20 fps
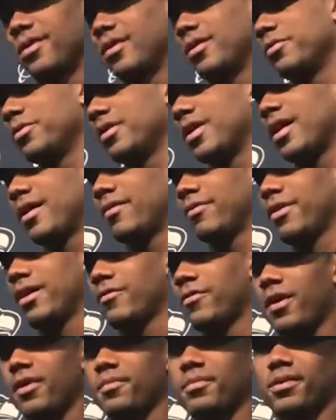You know, we have, we
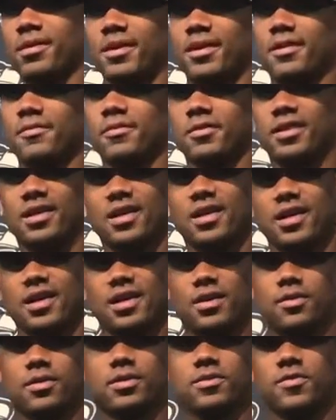have great belief. We,
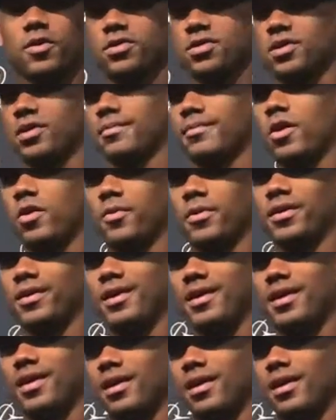we just focus on the moment.